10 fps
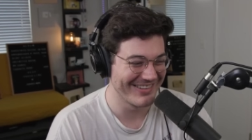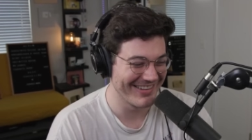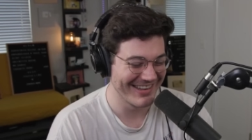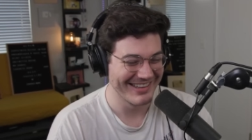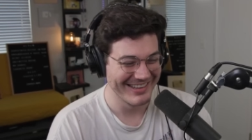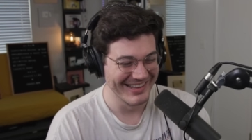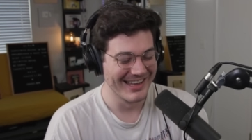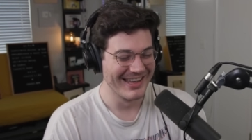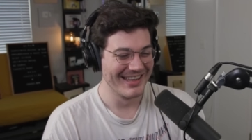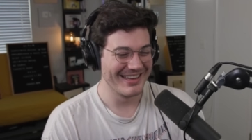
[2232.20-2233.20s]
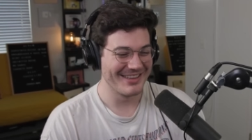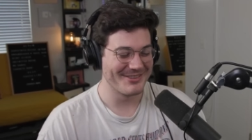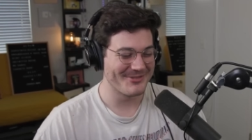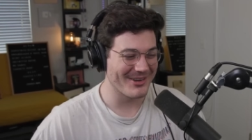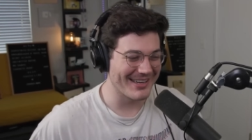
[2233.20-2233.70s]
it. Yeah,
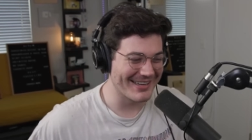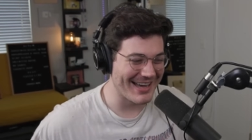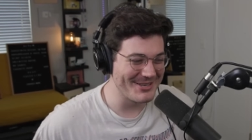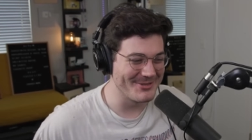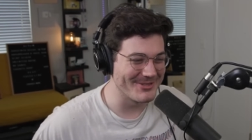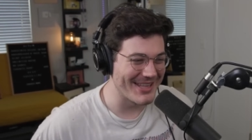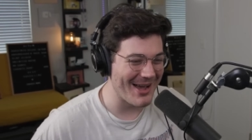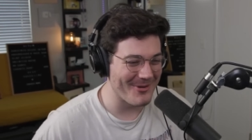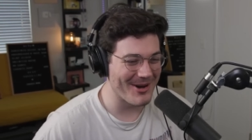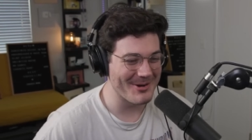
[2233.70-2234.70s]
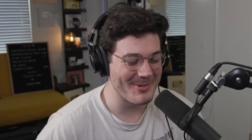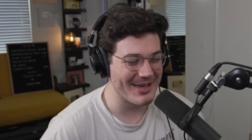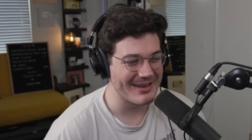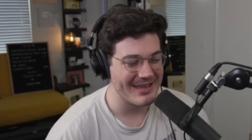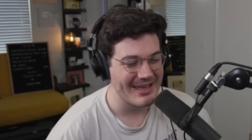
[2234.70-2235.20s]
there's fucking kaiju's in that water,
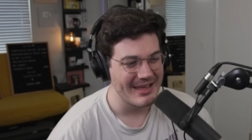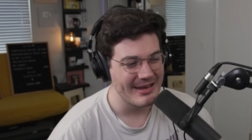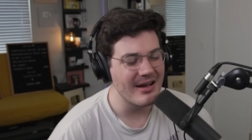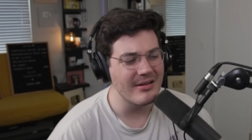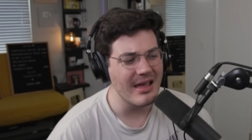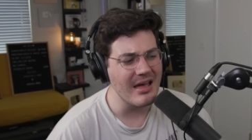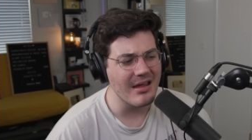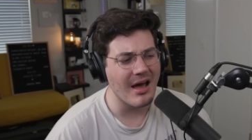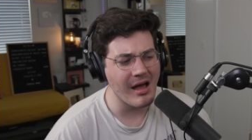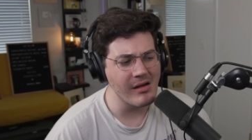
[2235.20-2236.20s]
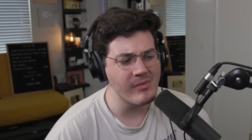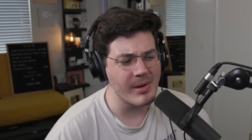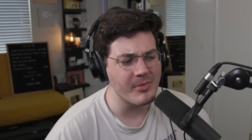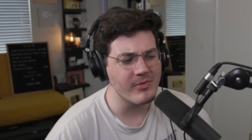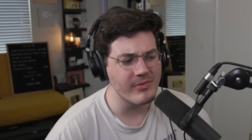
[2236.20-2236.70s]
man. No, yeah, I
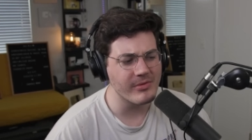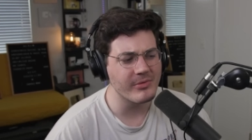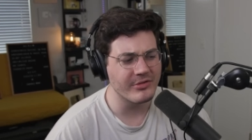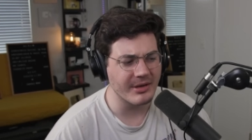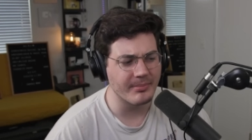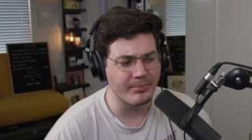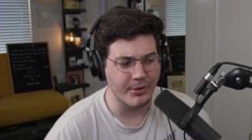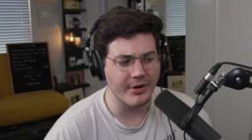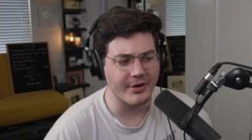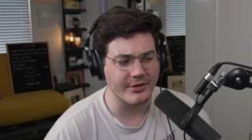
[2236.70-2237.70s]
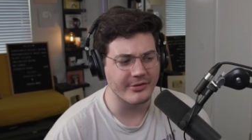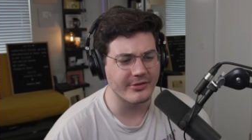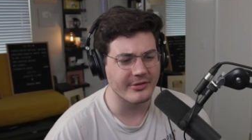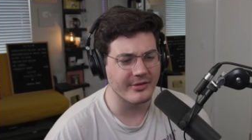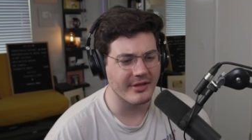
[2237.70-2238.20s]
remember there was like
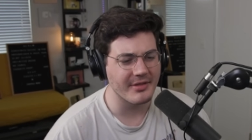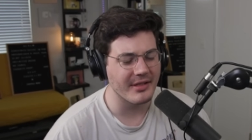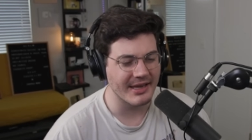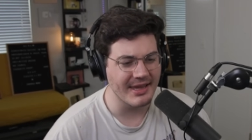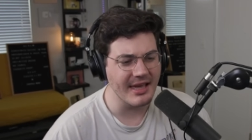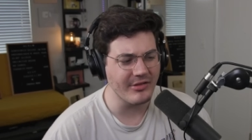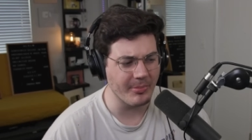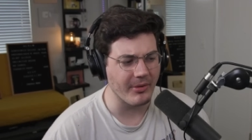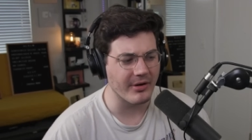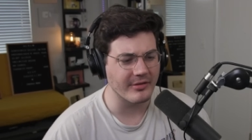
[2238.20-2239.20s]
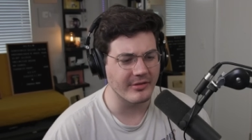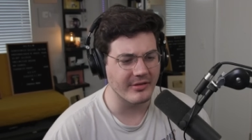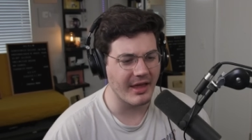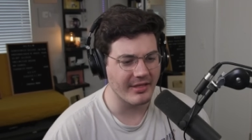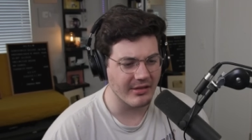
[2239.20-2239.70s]
books that like kids books
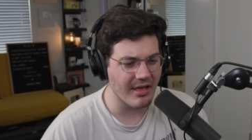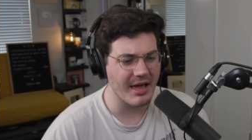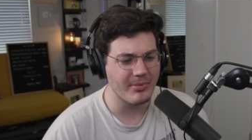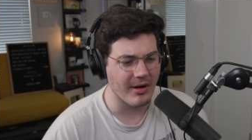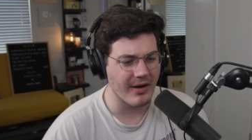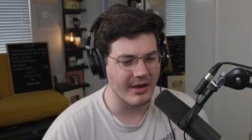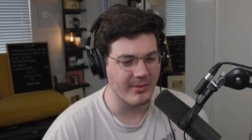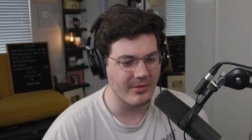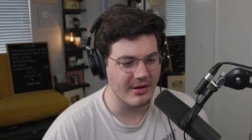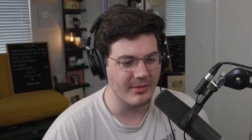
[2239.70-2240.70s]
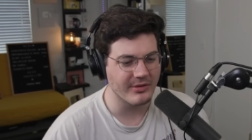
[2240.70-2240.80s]
at the library where it would